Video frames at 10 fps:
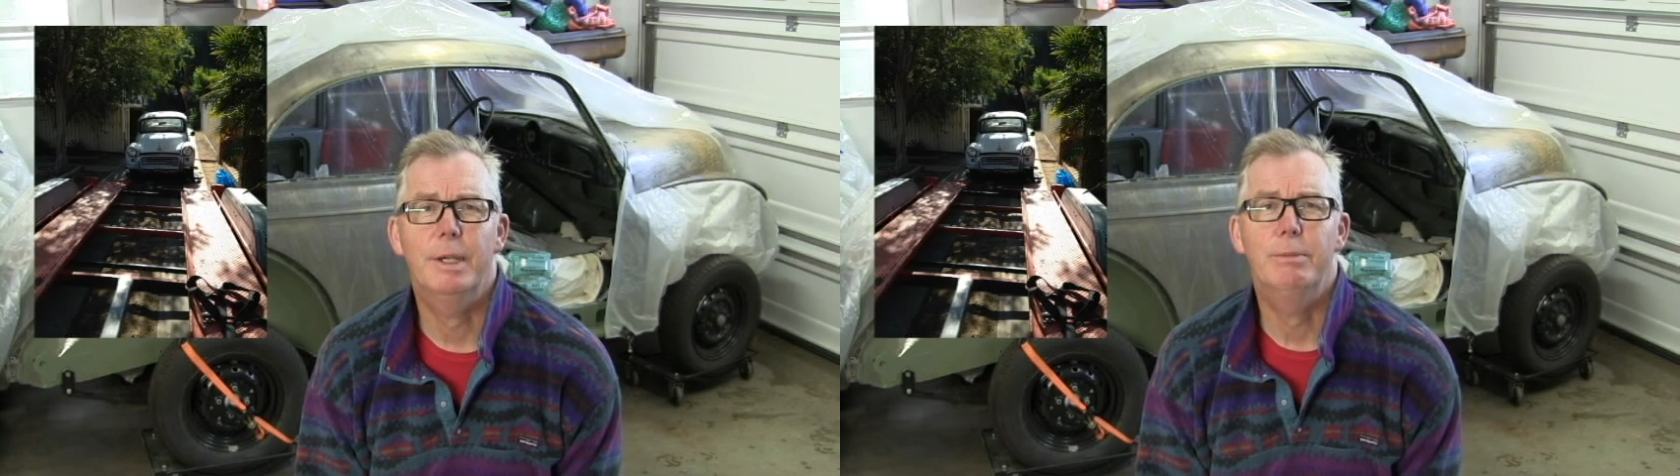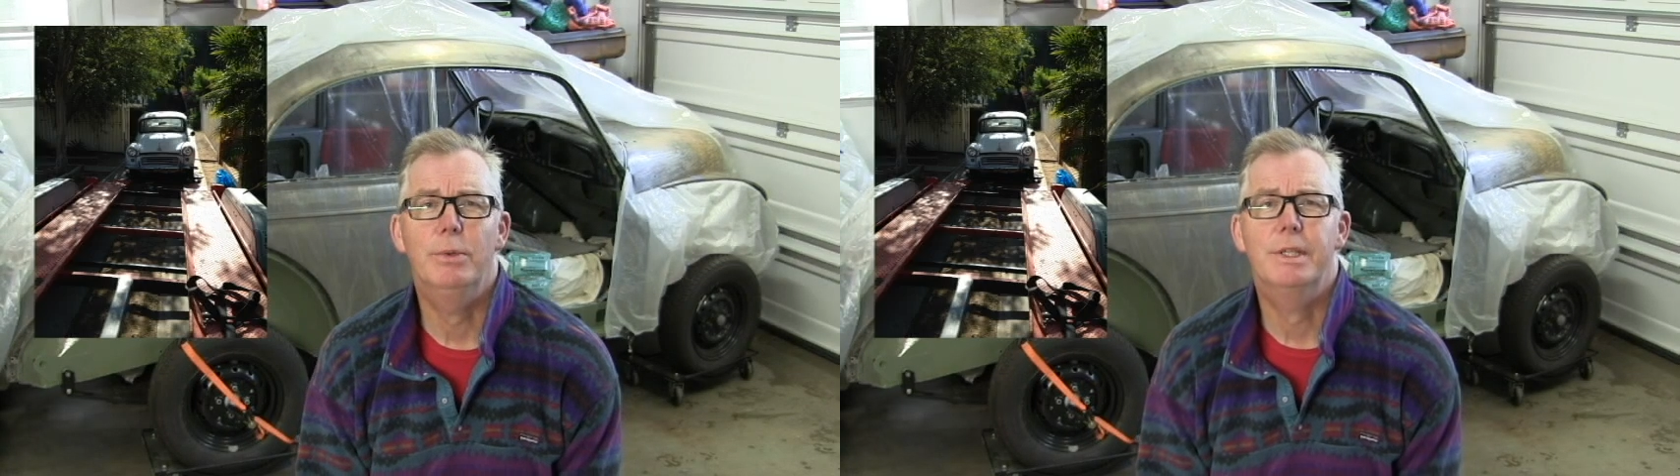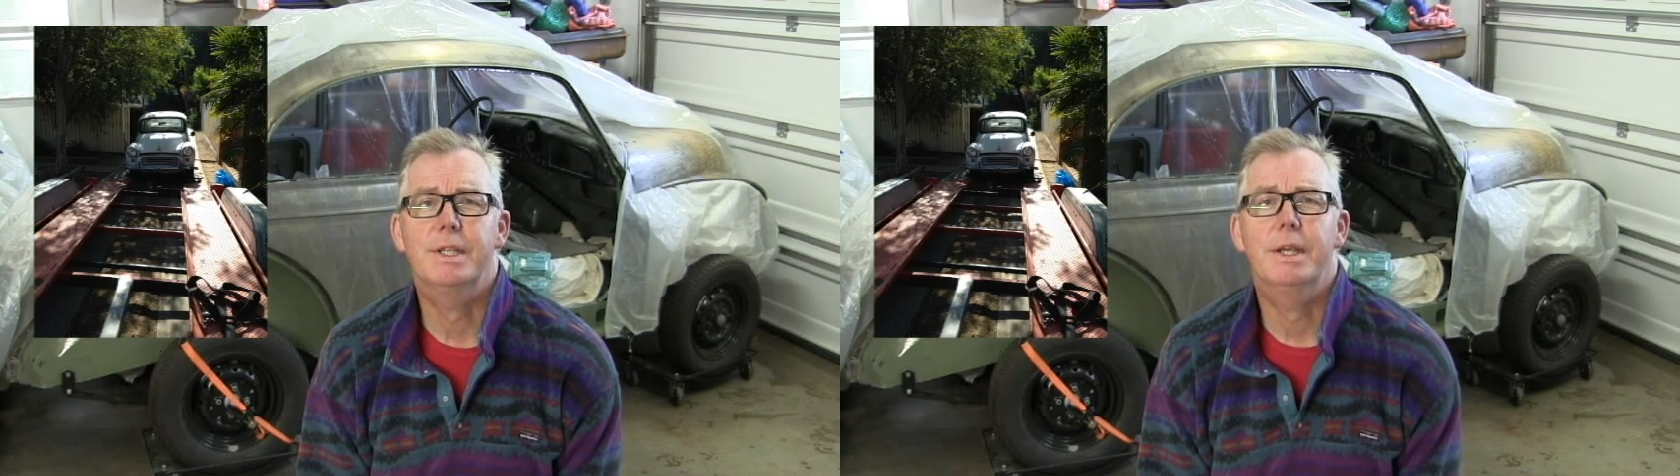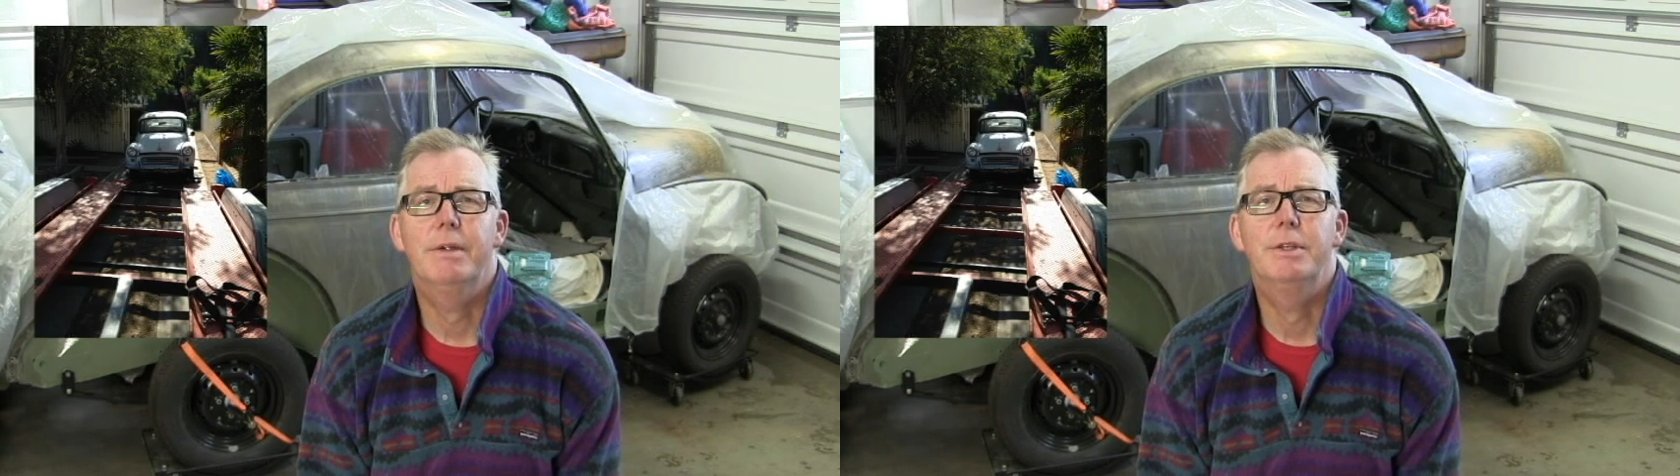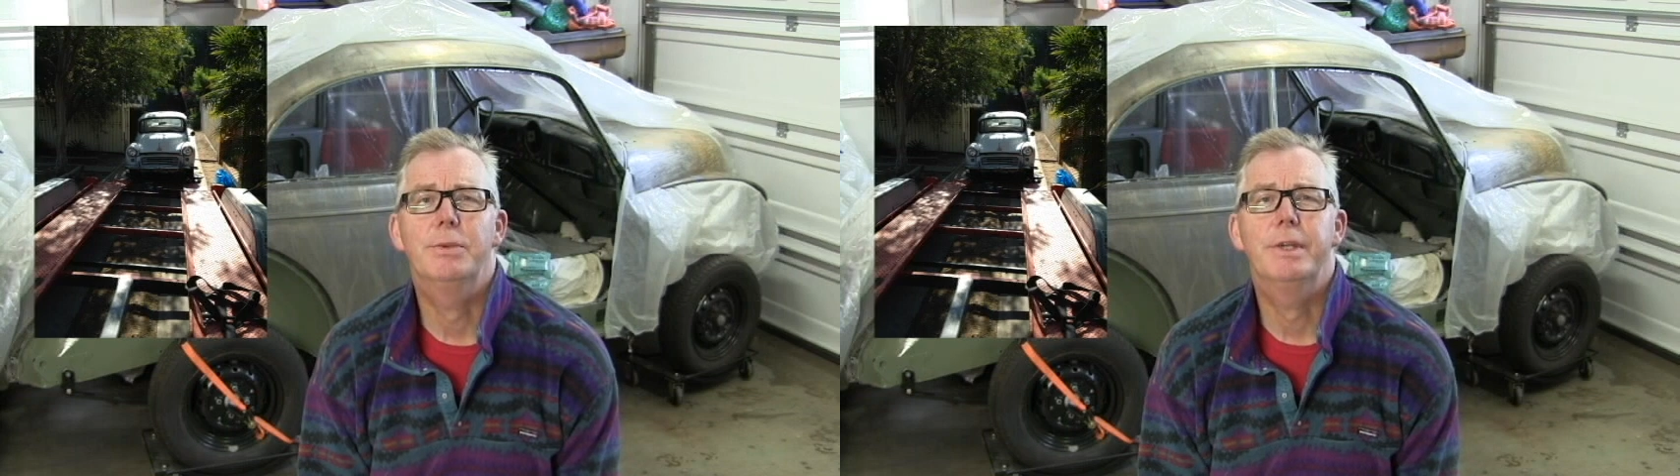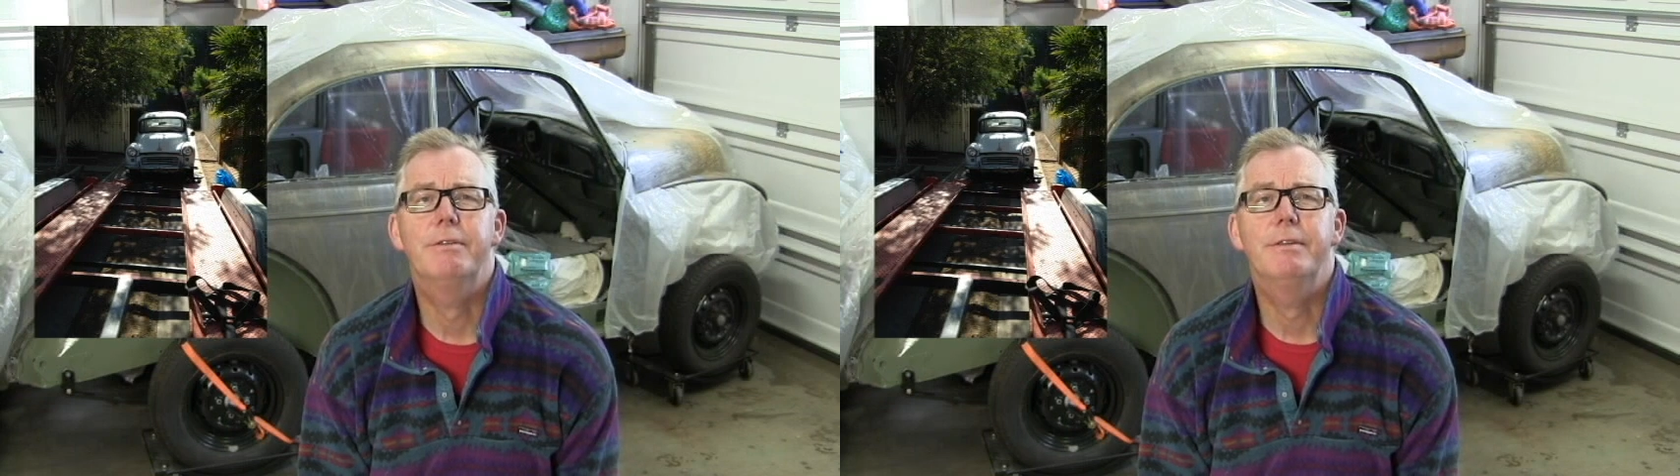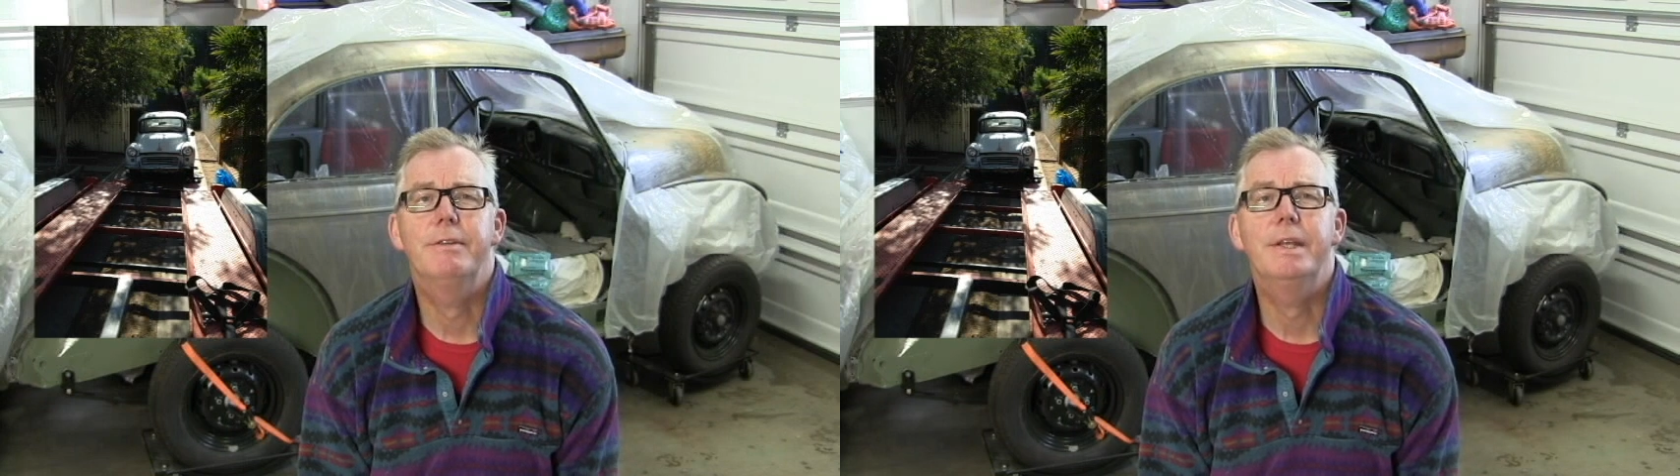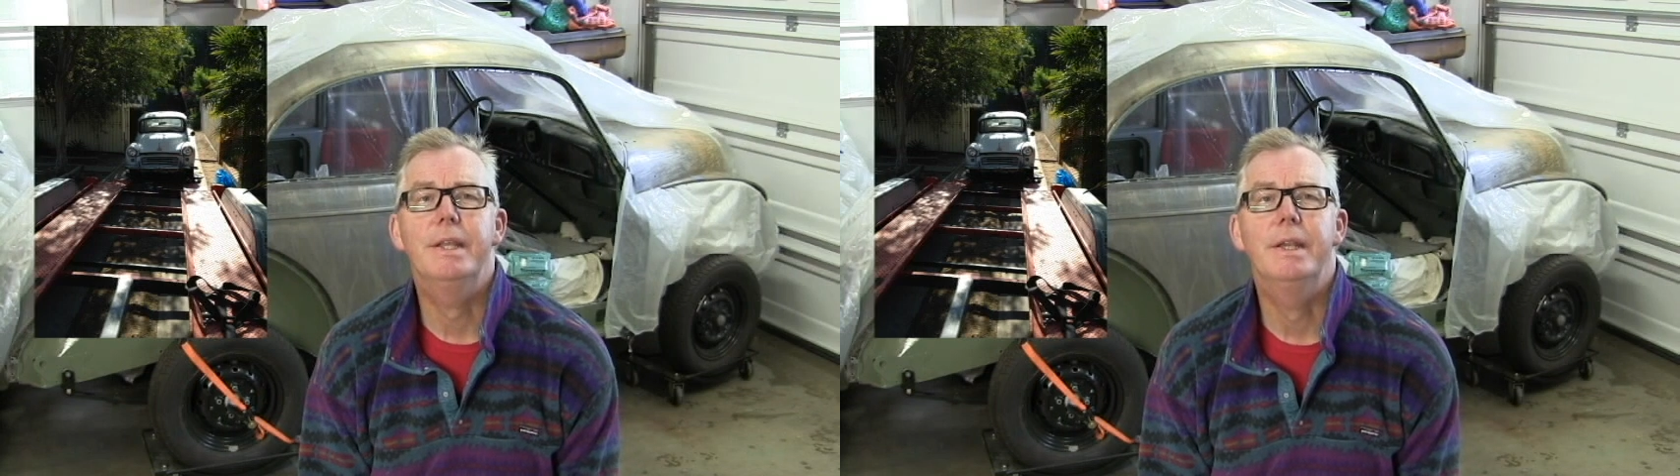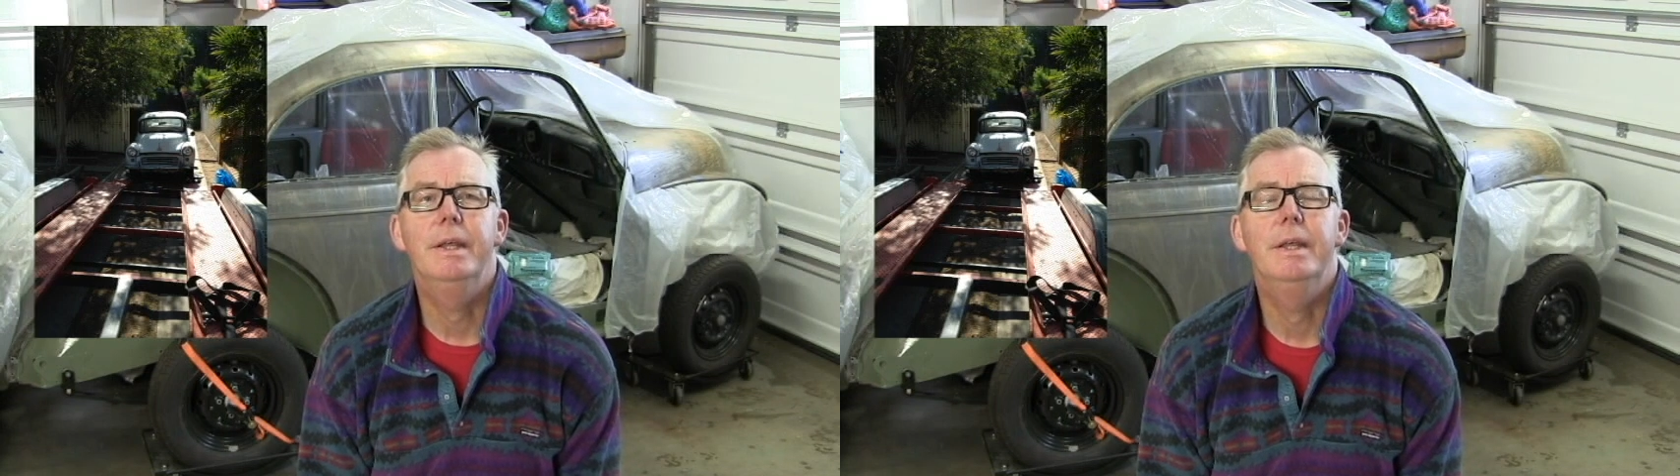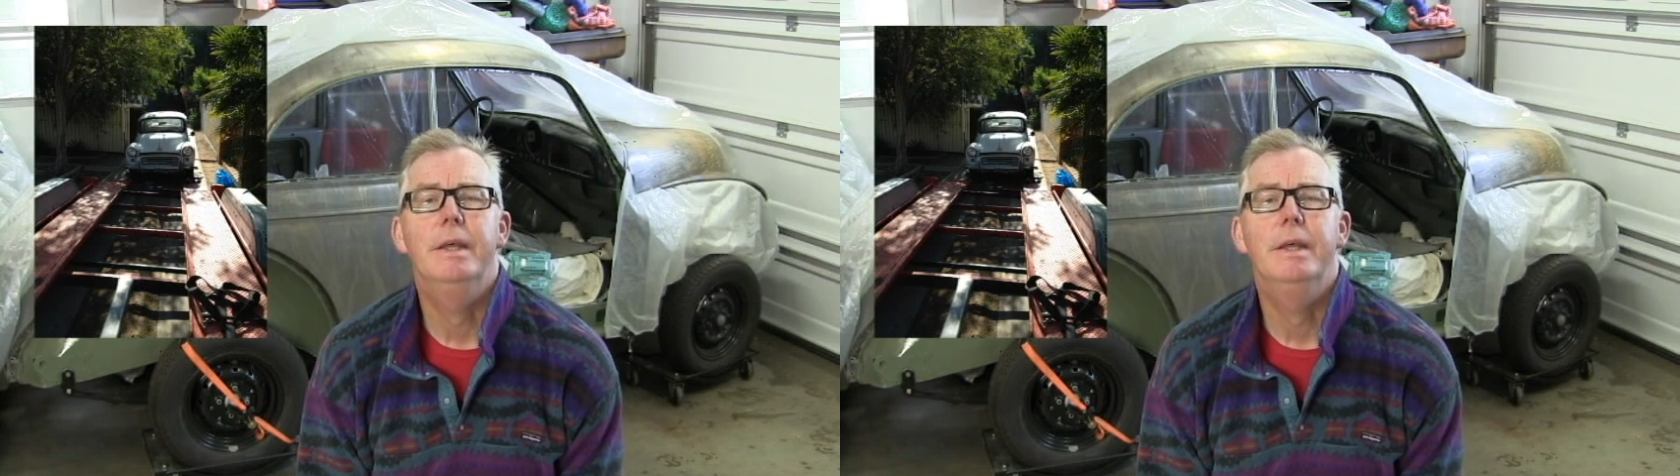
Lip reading: but I bought this car in 2015